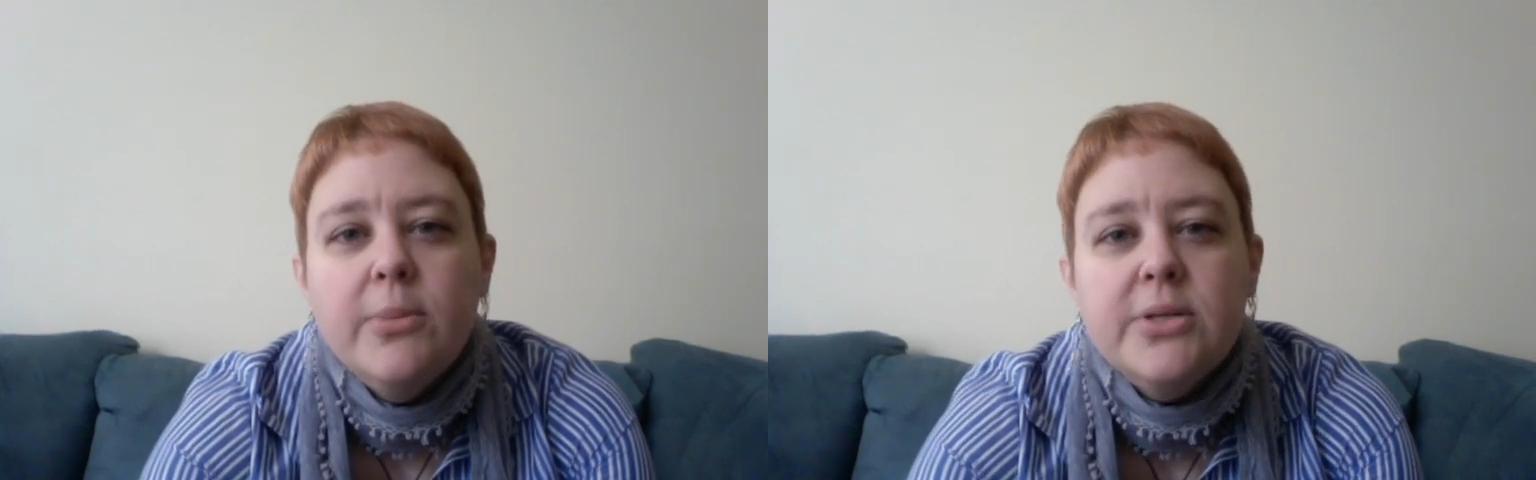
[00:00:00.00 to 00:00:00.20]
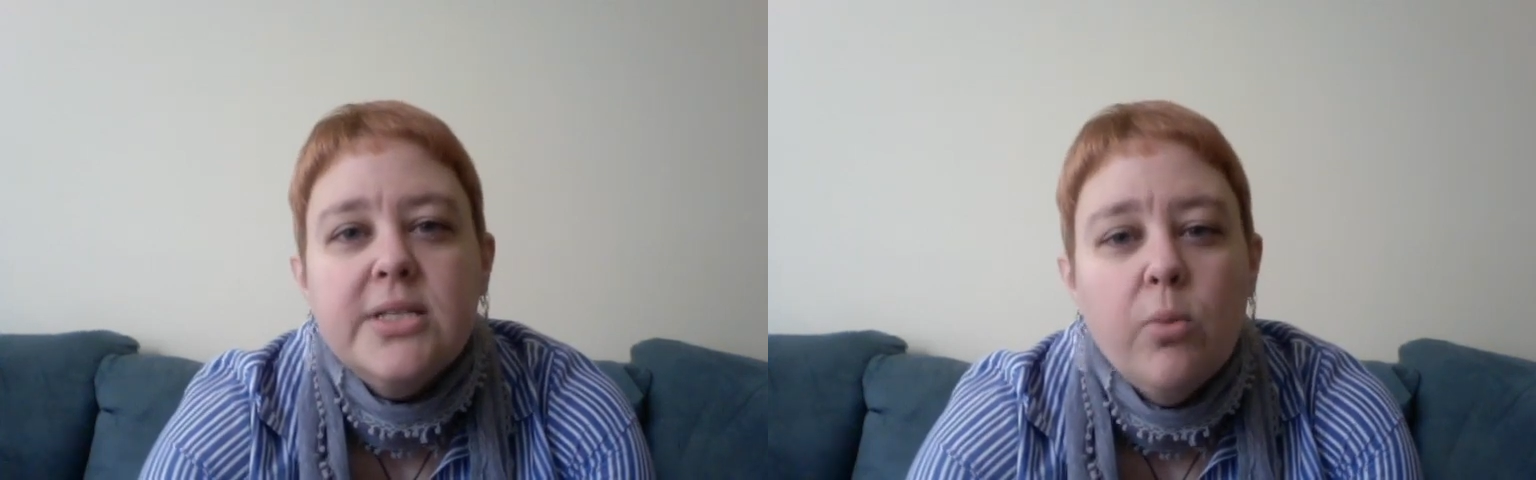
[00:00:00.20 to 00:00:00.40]

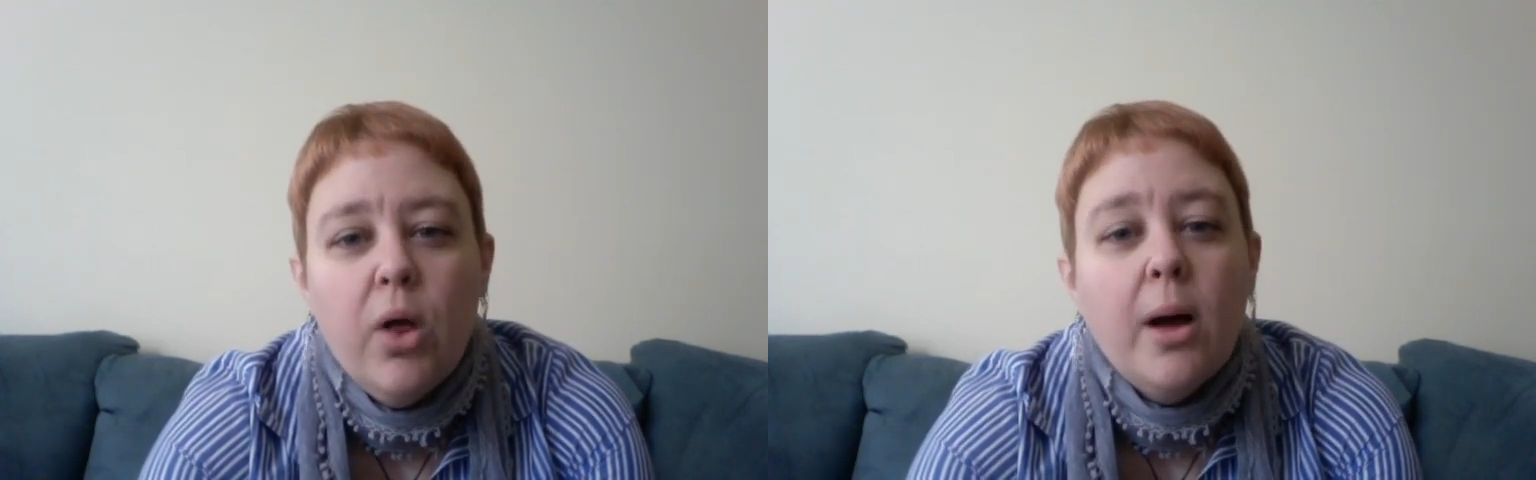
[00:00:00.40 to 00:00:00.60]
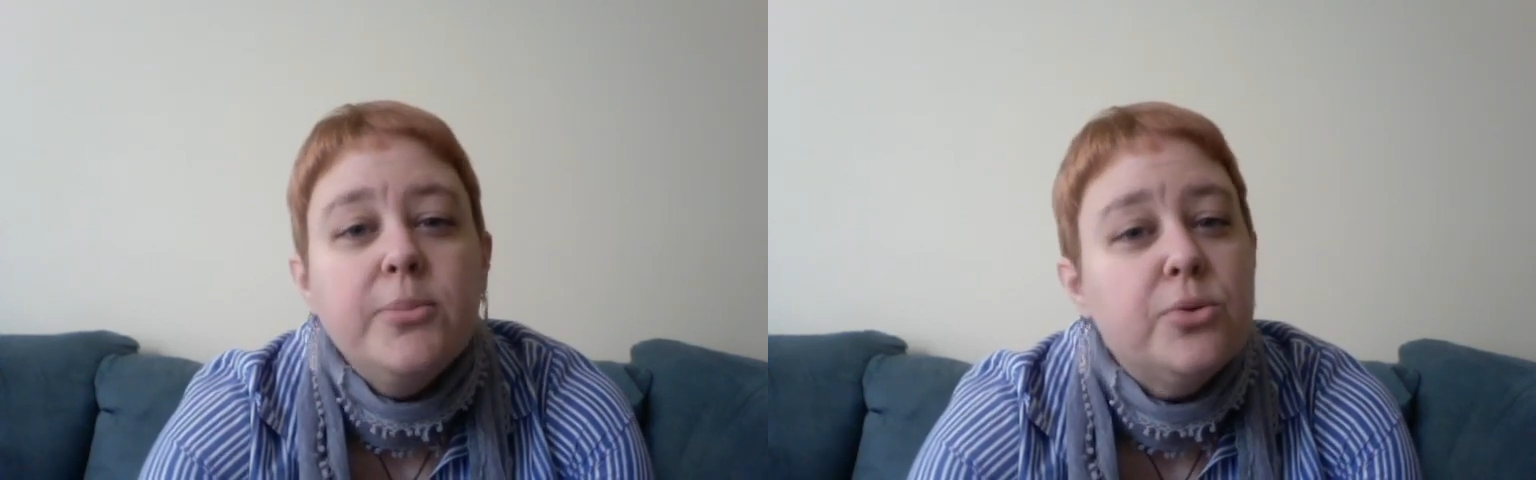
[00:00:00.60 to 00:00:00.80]
Museum will
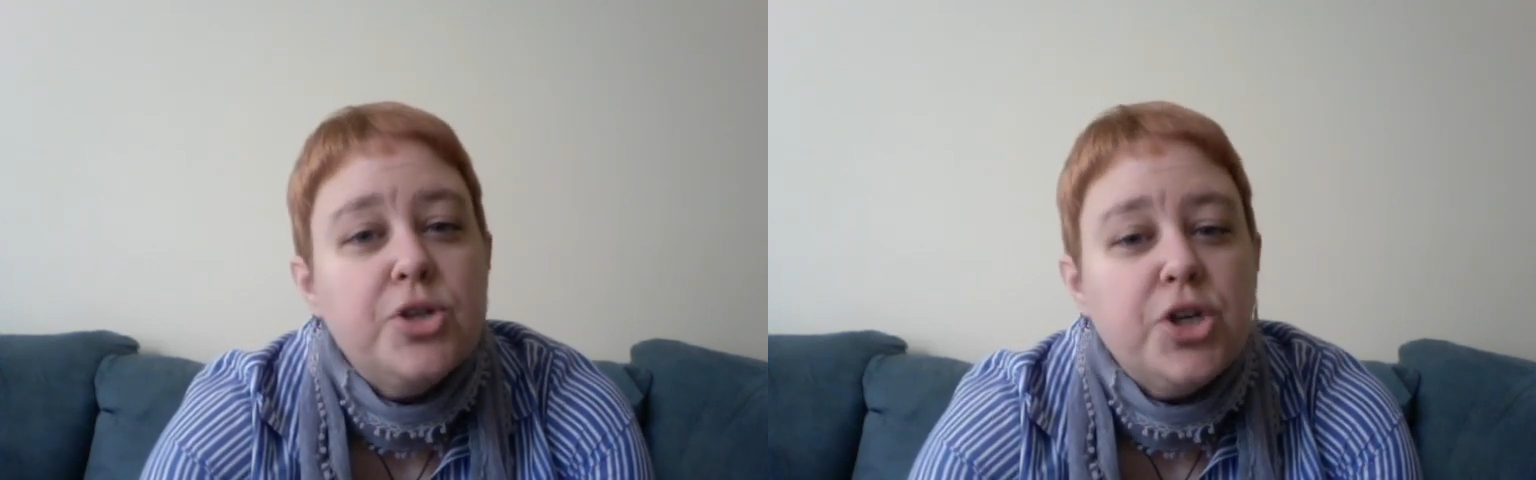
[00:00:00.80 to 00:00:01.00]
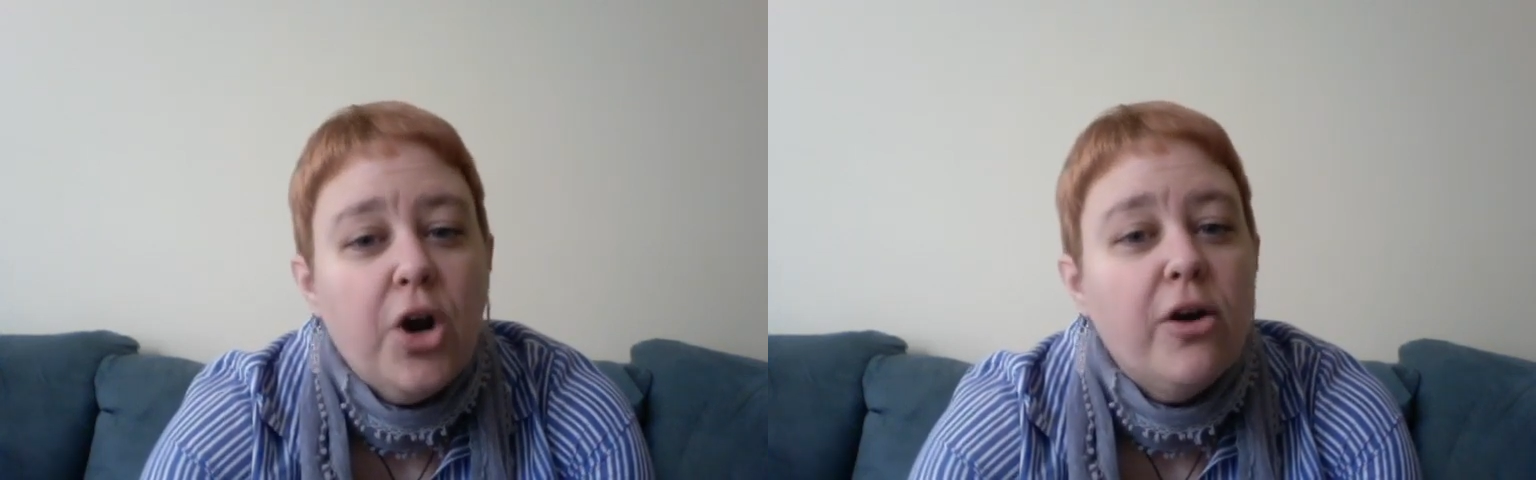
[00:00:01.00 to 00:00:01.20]
help to
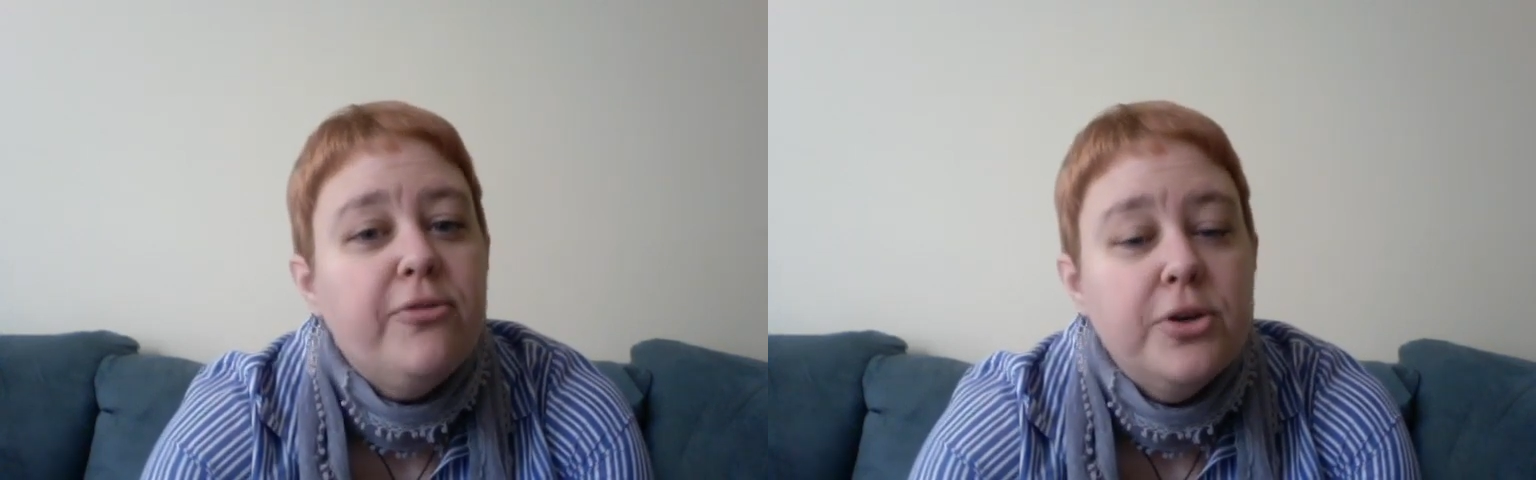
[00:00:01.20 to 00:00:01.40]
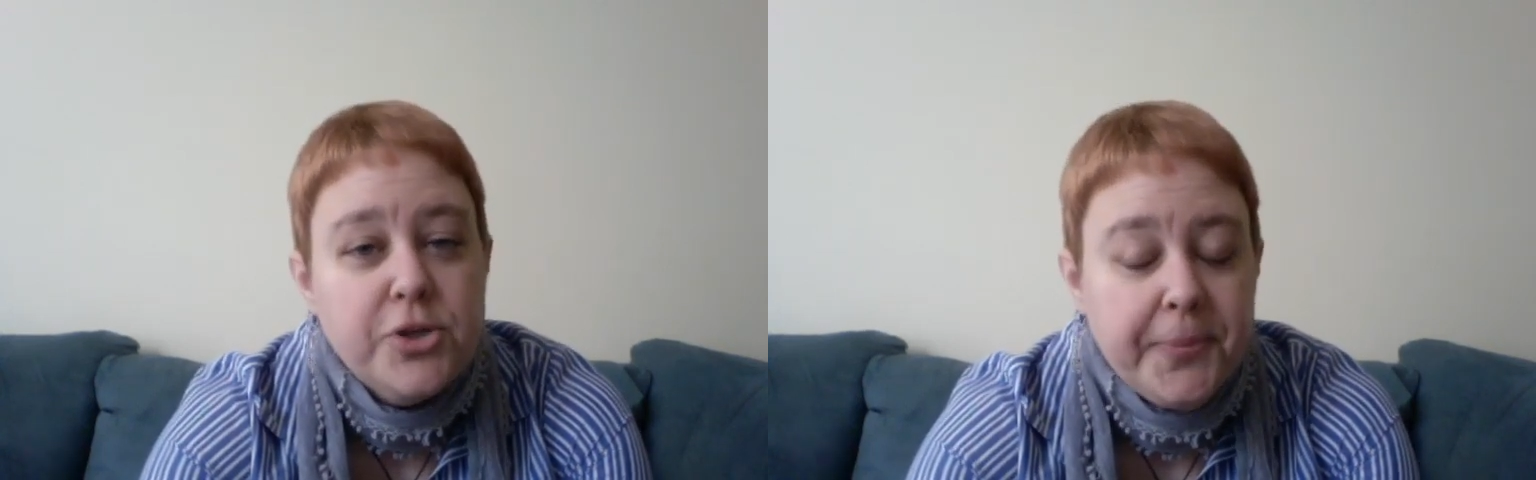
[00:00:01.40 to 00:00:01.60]
ensure our
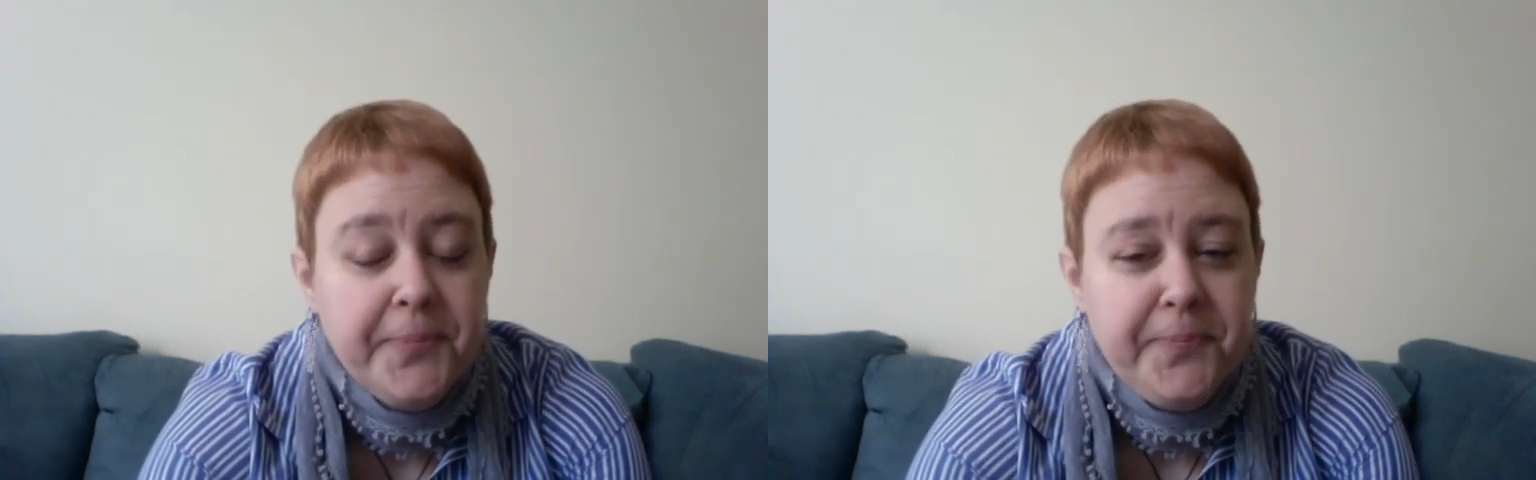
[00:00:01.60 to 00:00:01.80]
future.